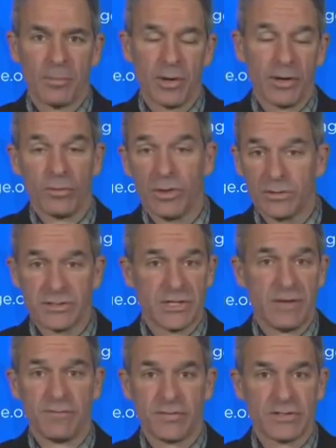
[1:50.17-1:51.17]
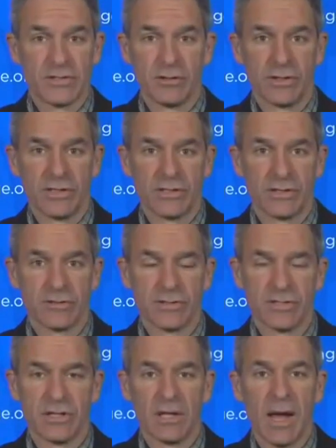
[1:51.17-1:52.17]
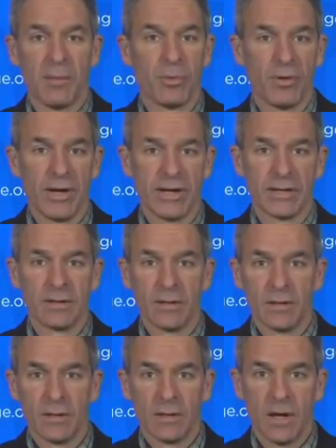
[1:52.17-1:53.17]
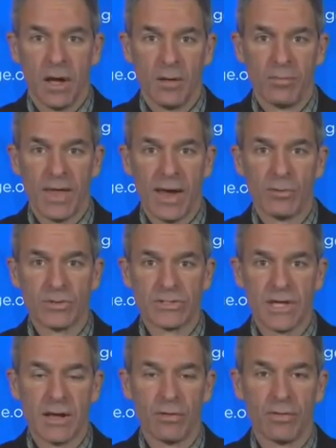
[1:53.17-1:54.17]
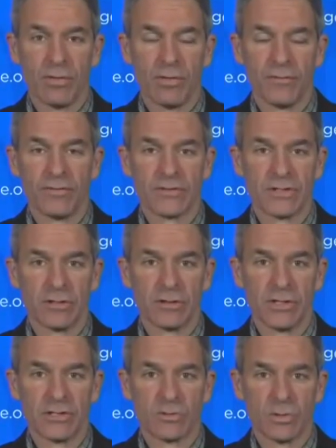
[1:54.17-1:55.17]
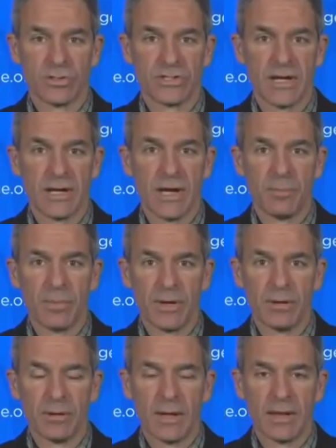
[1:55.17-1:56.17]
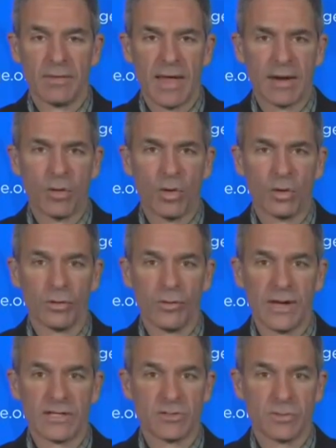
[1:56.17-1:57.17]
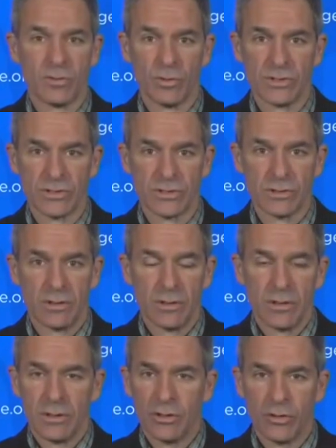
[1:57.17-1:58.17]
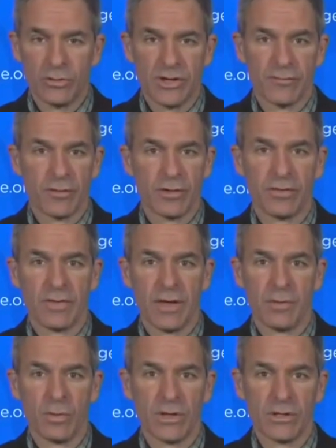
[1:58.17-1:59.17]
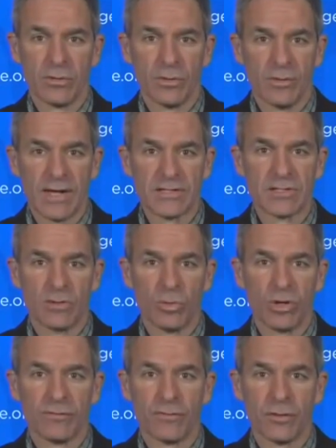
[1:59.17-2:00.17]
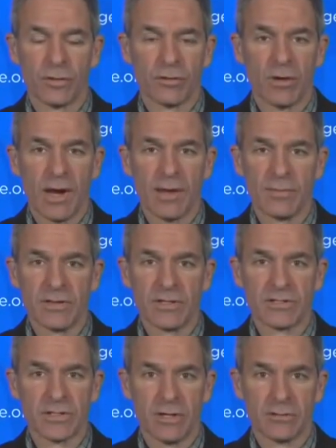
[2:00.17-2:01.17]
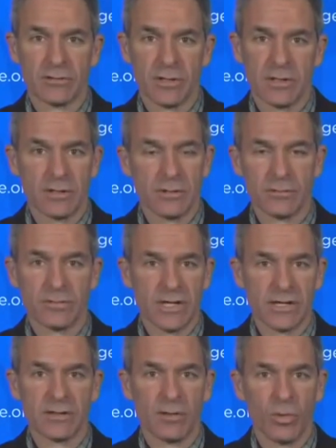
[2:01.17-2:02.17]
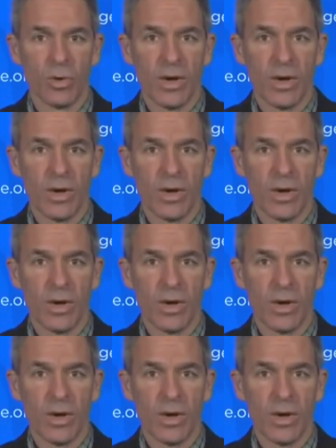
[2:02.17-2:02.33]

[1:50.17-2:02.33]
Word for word: operating. Well, same facilities, they're still operating. Um, that was how the facilities were set up. And, and that whole arrangement was no different than when you arrest someone for a crime in this country, you take them